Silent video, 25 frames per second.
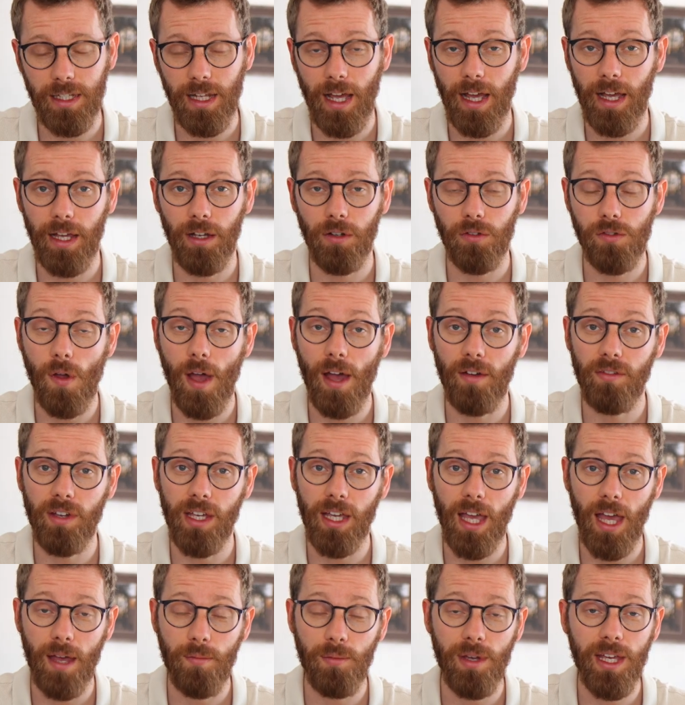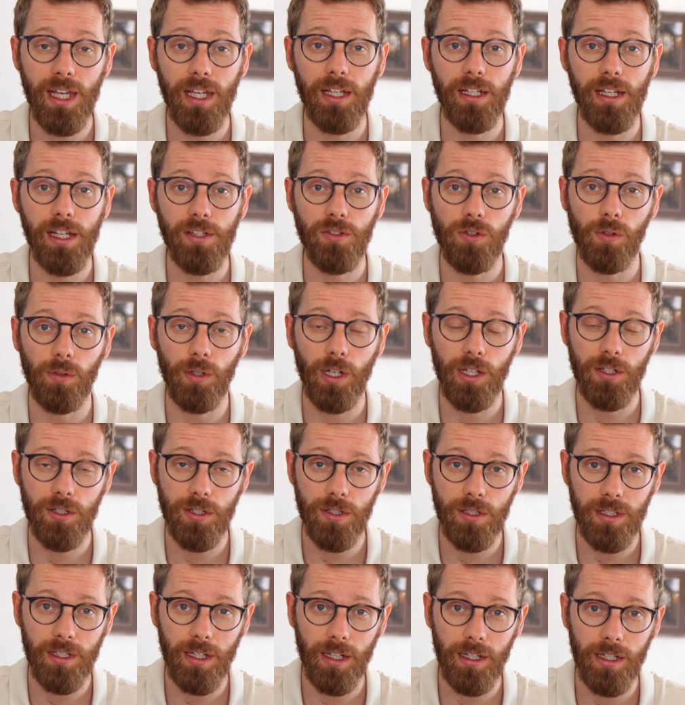I also have a MA in Education
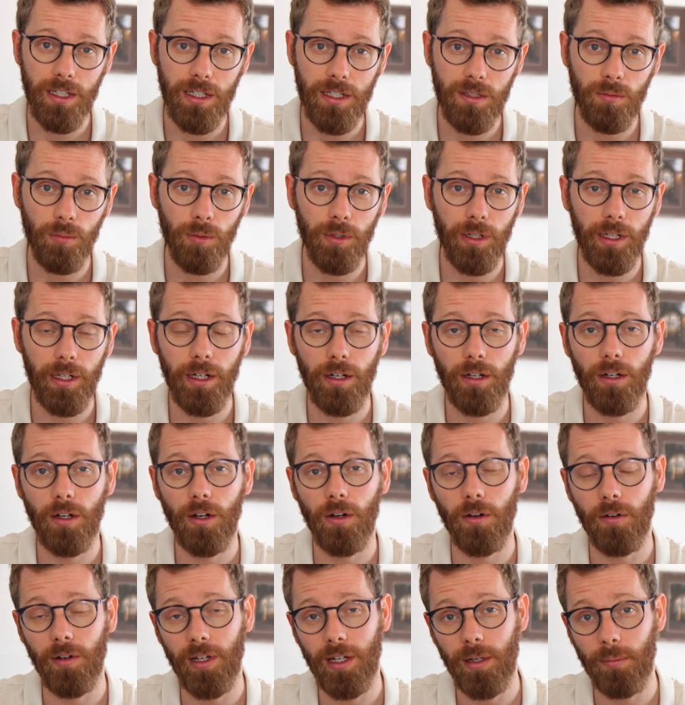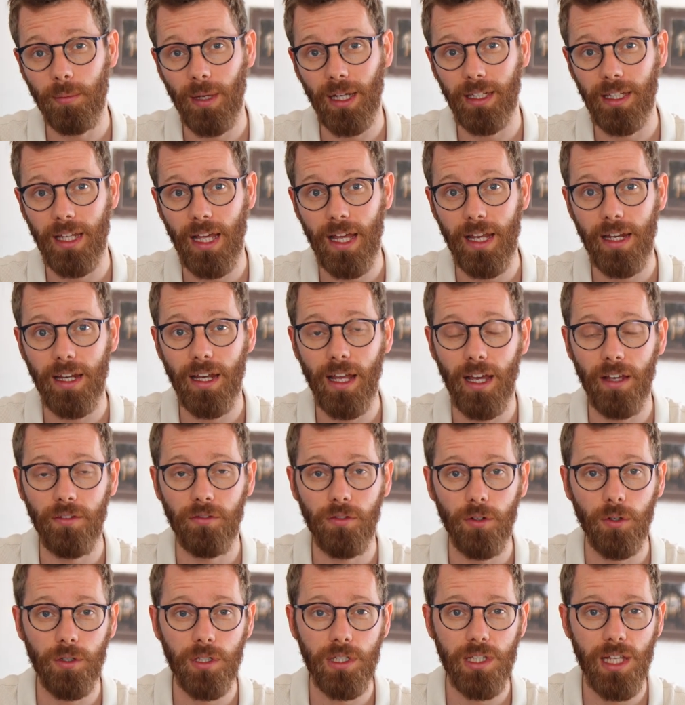Studies where already back then I
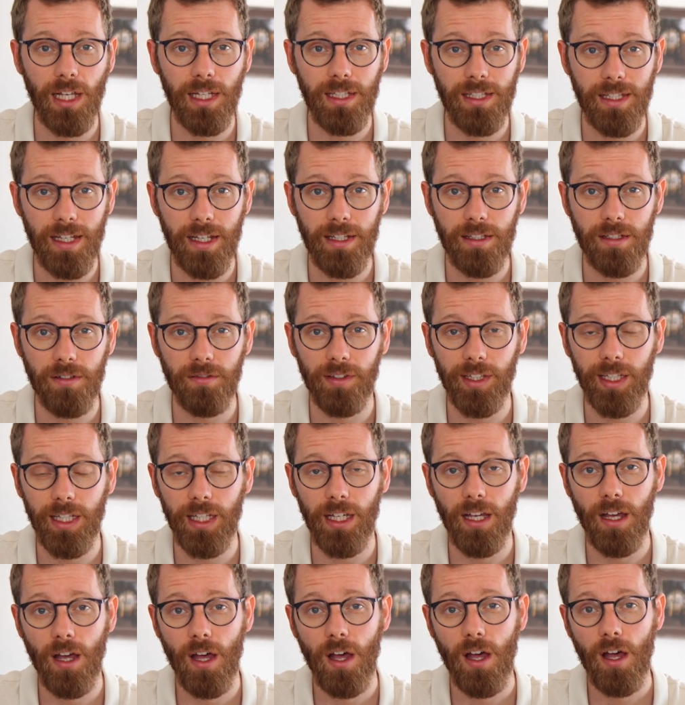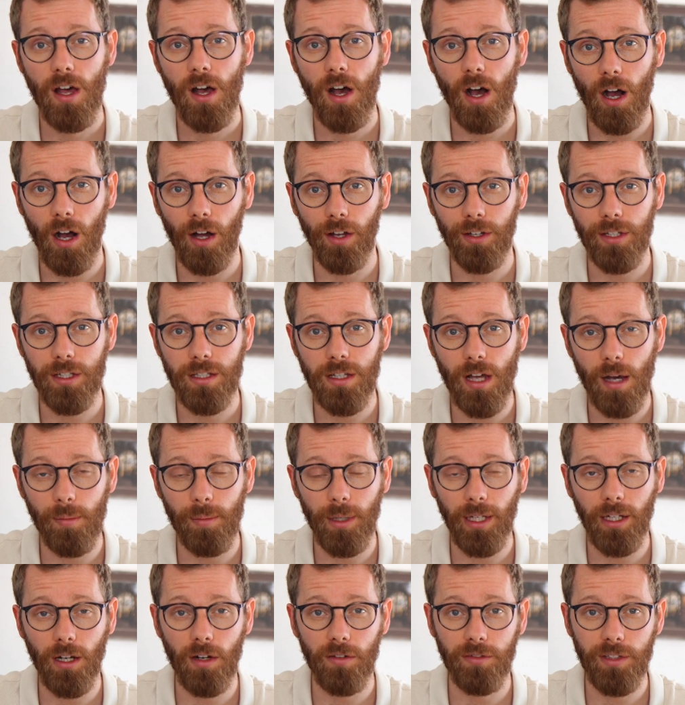focused extensively on the
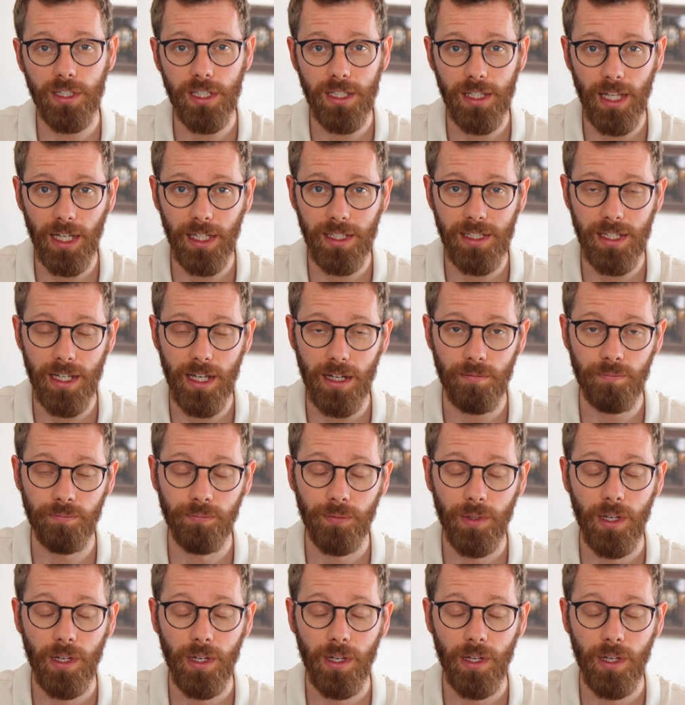topic of dyslexia.